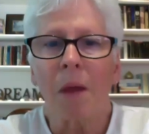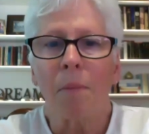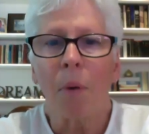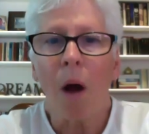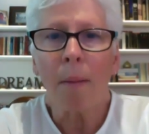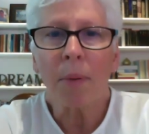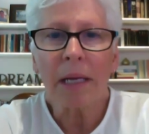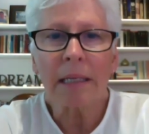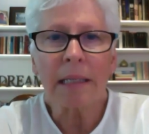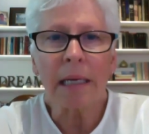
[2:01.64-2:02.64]

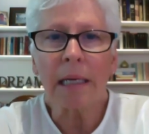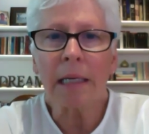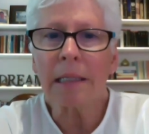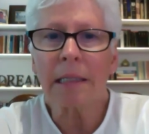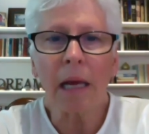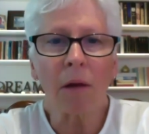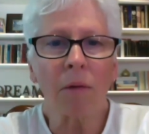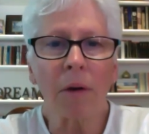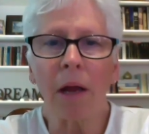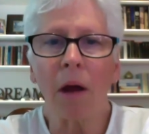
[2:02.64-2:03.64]
properties in
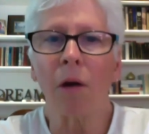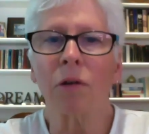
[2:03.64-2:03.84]
celery are